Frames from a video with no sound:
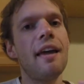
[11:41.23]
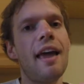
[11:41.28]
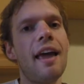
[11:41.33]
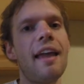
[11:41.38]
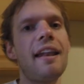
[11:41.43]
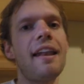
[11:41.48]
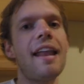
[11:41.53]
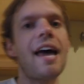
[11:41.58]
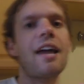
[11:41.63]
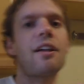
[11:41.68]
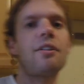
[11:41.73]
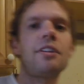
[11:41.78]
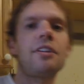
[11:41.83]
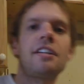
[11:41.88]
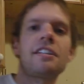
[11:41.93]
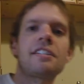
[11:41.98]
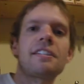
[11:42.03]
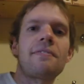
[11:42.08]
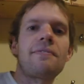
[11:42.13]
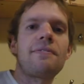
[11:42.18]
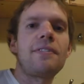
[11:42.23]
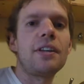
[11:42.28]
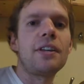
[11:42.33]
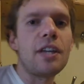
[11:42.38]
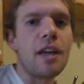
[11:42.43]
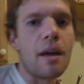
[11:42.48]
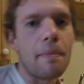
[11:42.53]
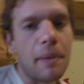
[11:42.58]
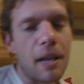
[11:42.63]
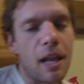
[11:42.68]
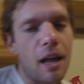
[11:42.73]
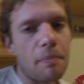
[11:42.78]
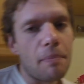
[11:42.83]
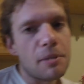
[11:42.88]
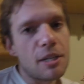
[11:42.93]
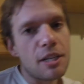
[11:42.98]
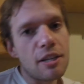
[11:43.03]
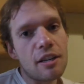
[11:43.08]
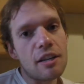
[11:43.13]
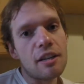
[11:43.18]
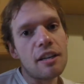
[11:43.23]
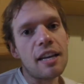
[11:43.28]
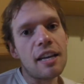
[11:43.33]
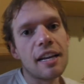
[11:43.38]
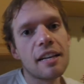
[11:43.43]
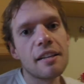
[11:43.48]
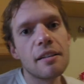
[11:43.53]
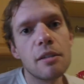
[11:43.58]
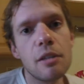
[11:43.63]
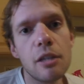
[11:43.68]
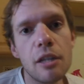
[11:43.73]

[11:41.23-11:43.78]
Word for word: And not only does it fill you up, it helps you, it,